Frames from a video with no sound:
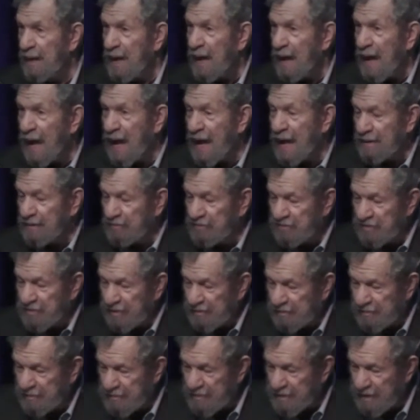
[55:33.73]
And
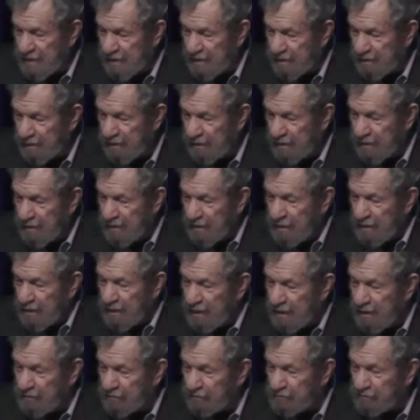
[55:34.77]
since then,
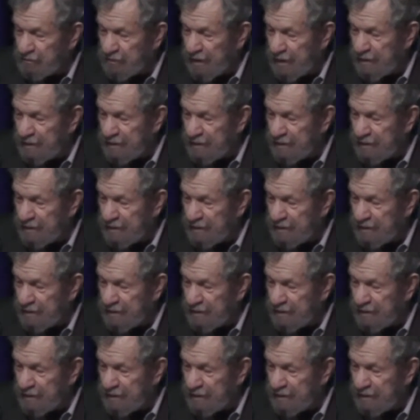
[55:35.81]
it righted